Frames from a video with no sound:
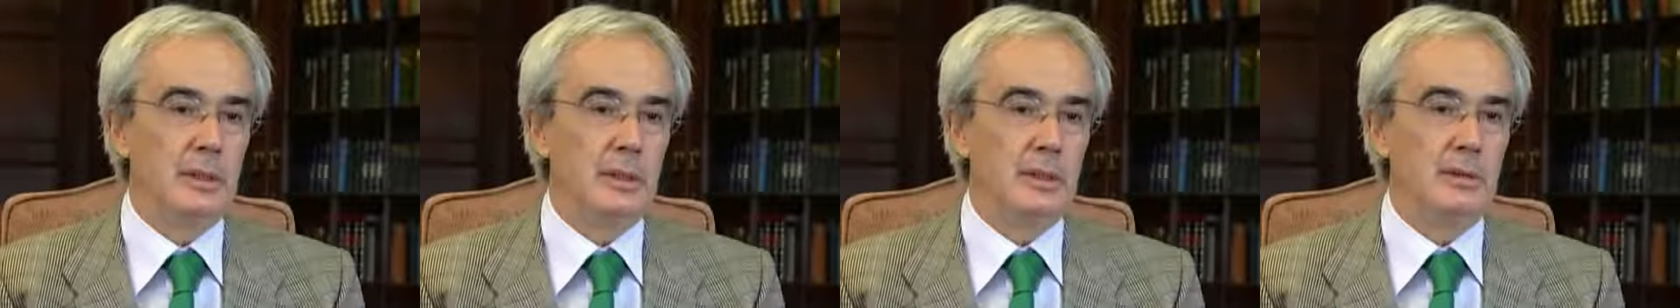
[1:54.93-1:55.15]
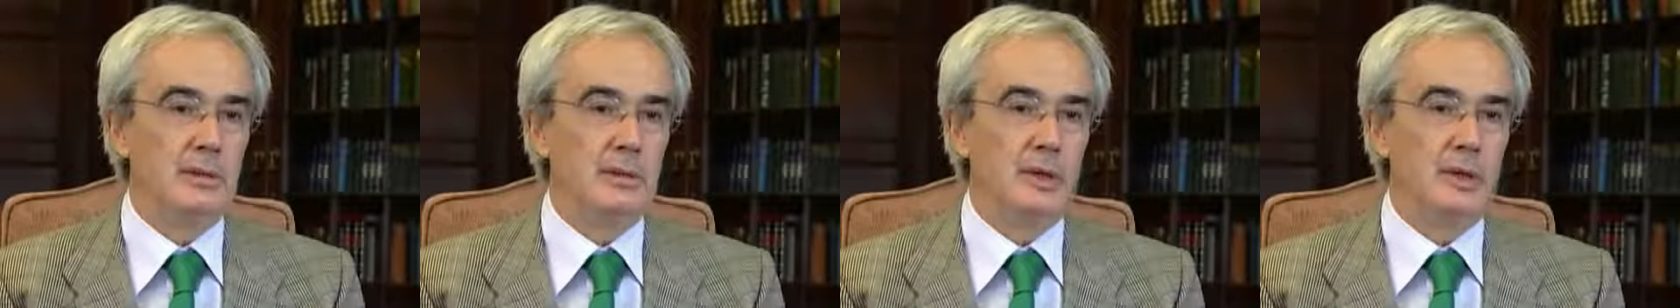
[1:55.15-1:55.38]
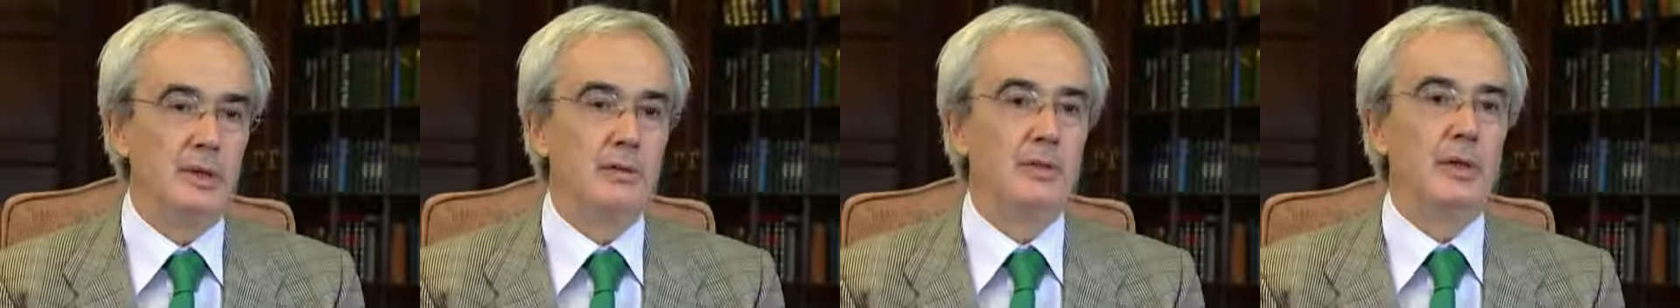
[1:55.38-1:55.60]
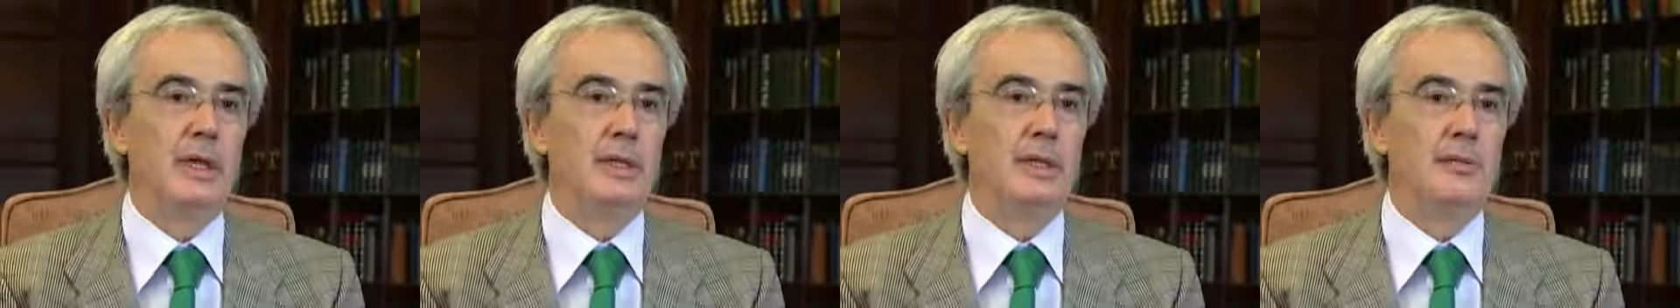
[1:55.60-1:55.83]
that could be
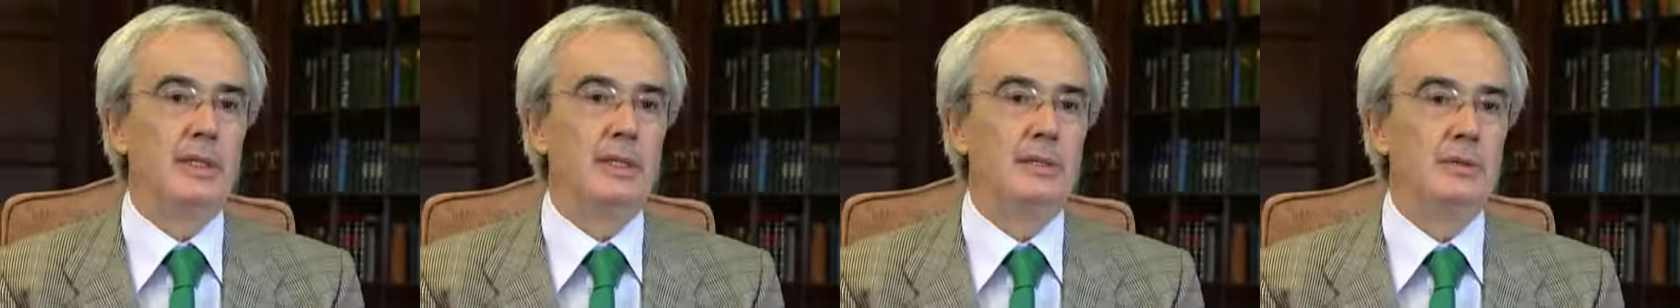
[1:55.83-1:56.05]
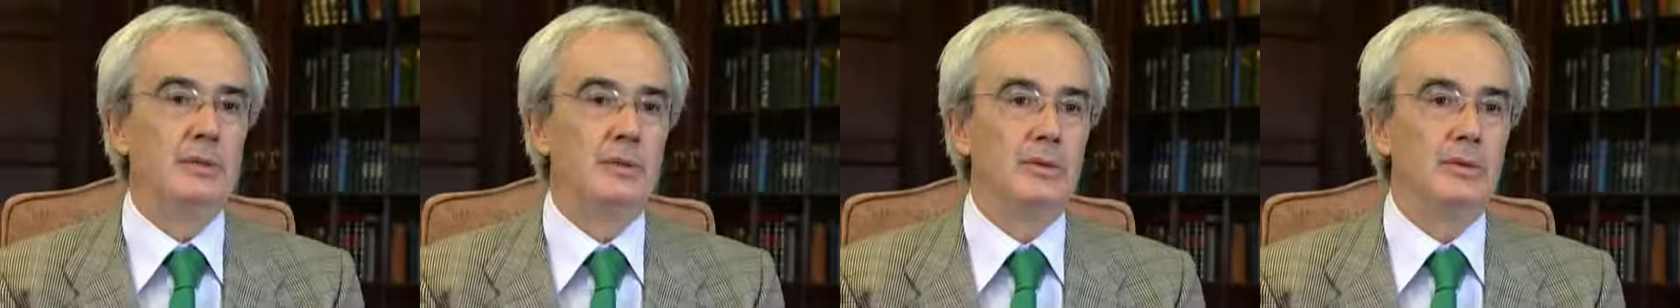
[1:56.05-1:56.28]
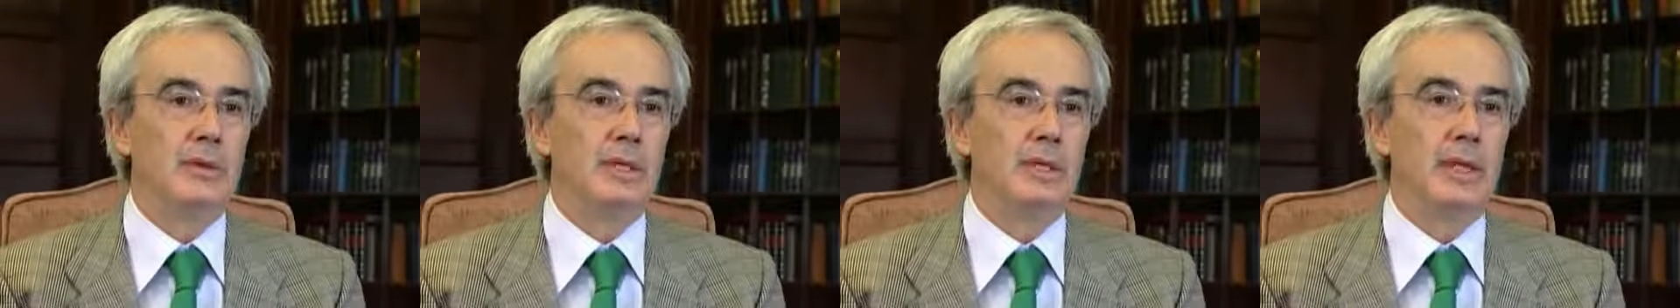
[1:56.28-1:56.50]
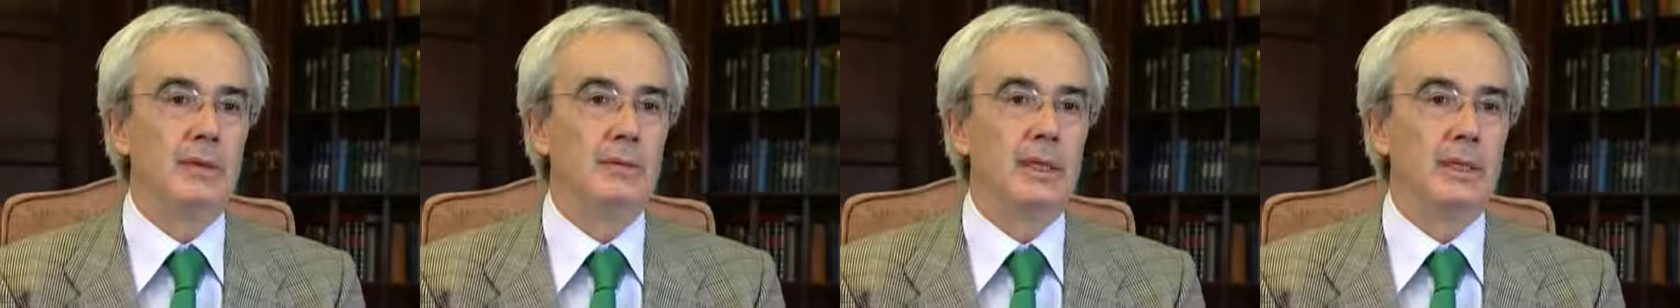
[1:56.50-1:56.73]
of relevance to
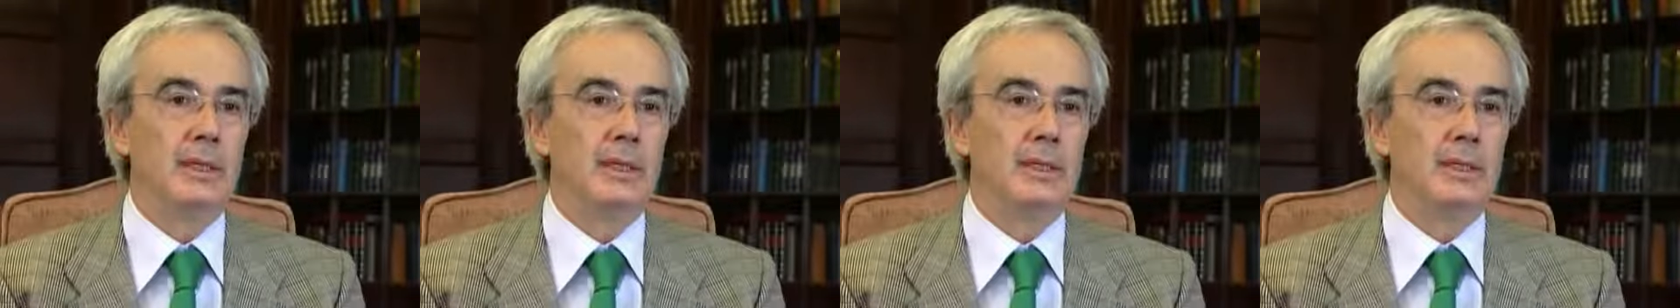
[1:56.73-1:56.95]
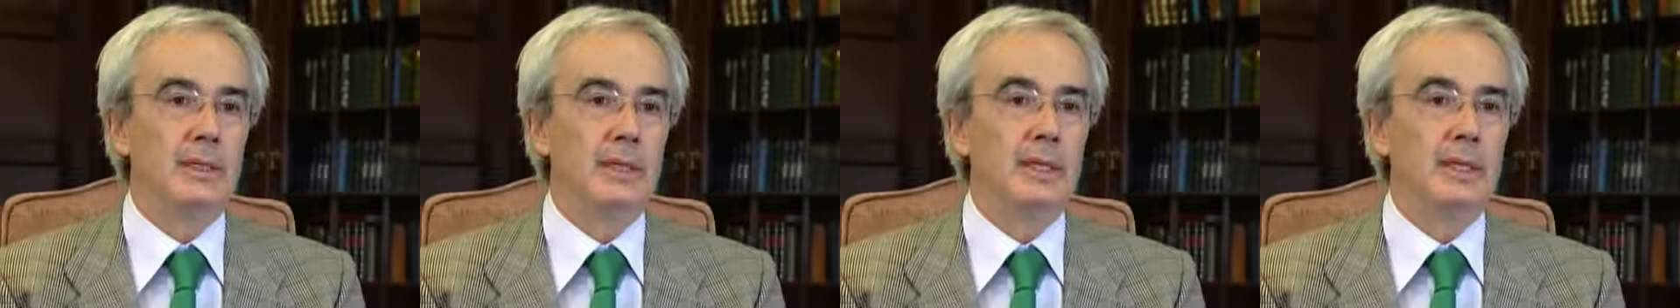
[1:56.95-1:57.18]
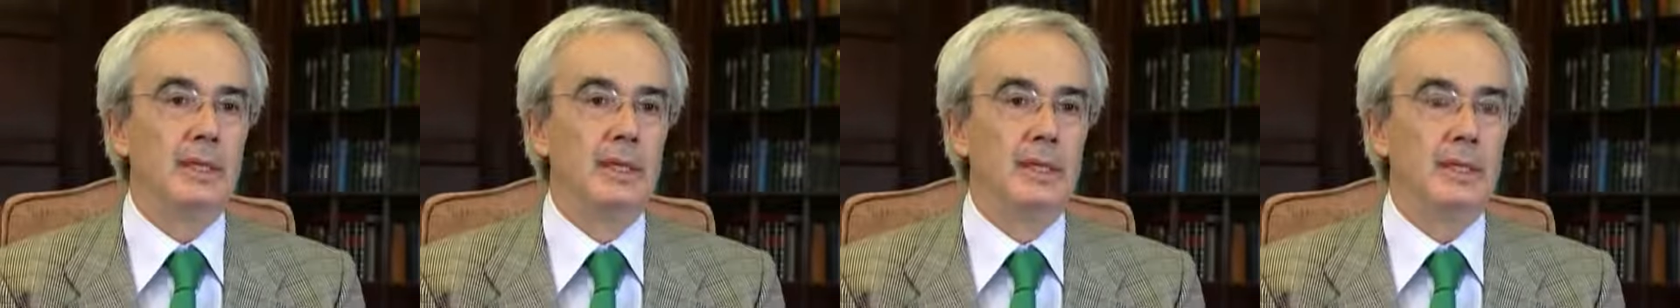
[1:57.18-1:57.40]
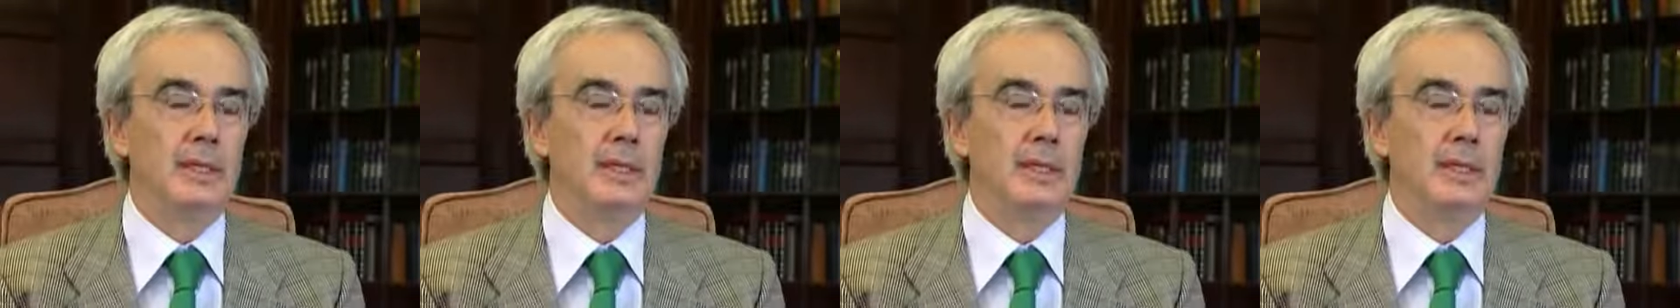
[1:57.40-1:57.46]
tell me that the